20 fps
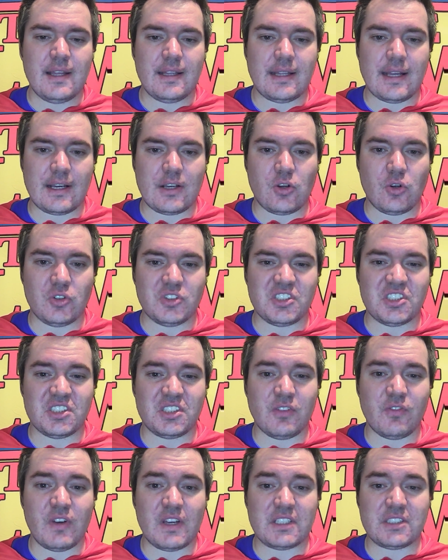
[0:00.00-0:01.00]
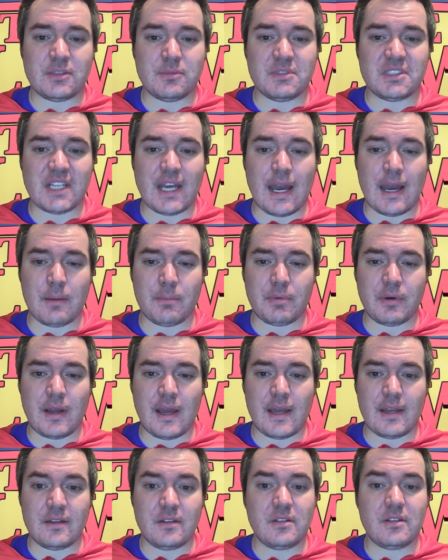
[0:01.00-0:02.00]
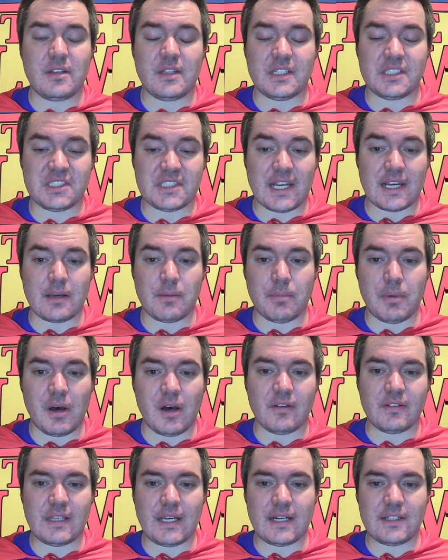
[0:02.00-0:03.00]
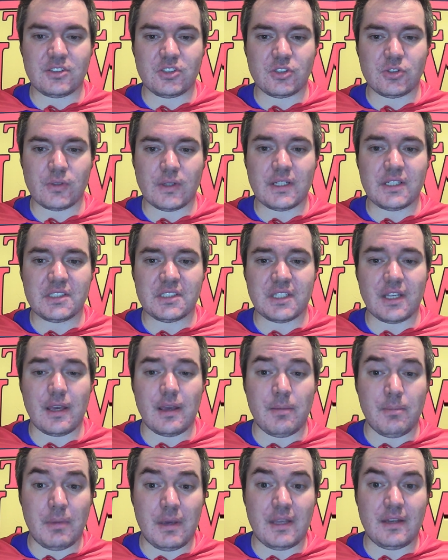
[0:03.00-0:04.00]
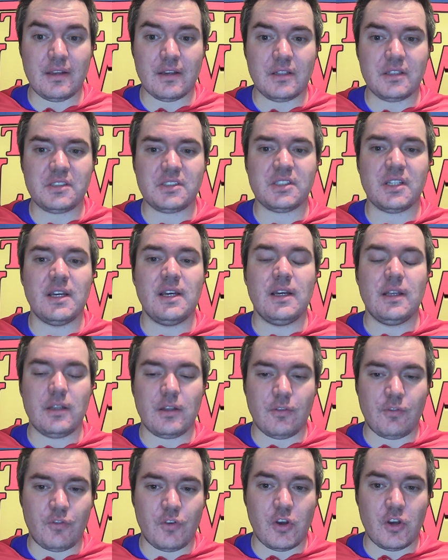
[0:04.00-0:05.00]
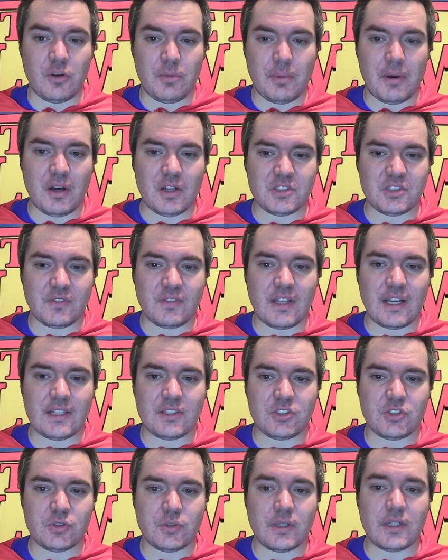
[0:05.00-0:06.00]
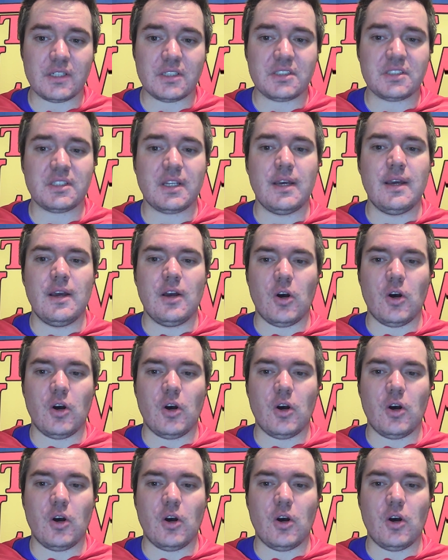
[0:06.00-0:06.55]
that causes the victim to apprehend, the second part of the actus reus, immediate, the third part of the actus reus,